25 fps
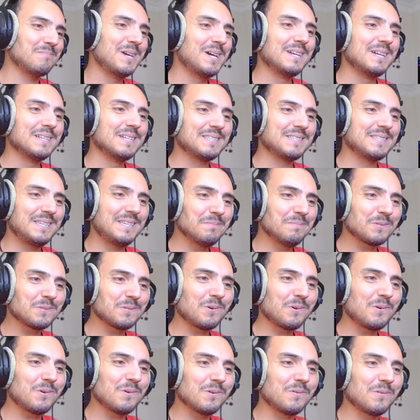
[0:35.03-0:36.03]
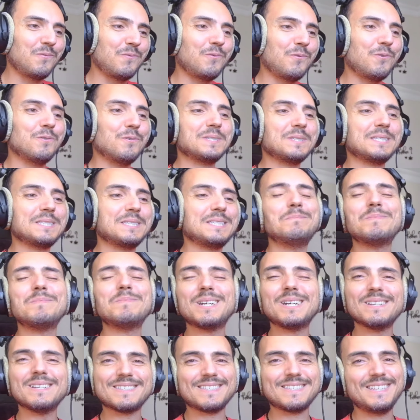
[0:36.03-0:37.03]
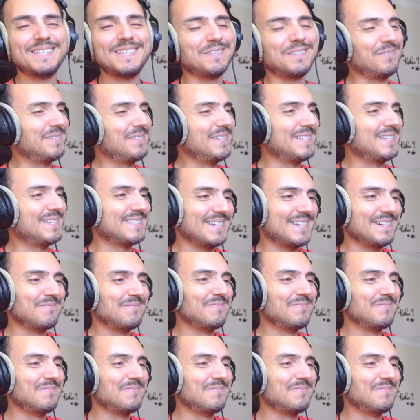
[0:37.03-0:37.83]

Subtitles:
team song for TIMNAS INDONESIA.